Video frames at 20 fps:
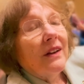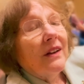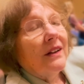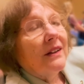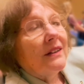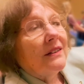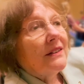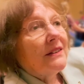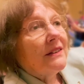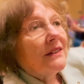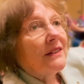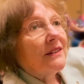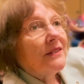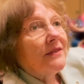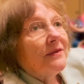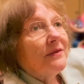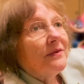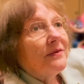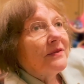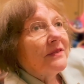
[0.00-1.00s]

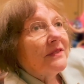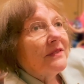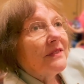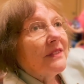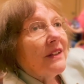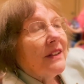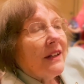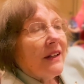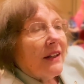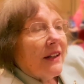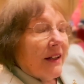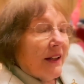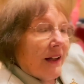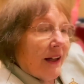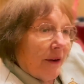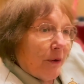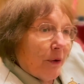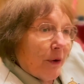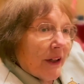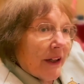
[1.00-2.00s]
Oh,
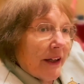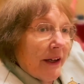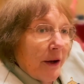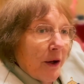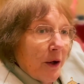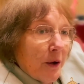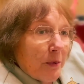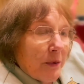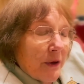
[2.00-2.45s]
I really hope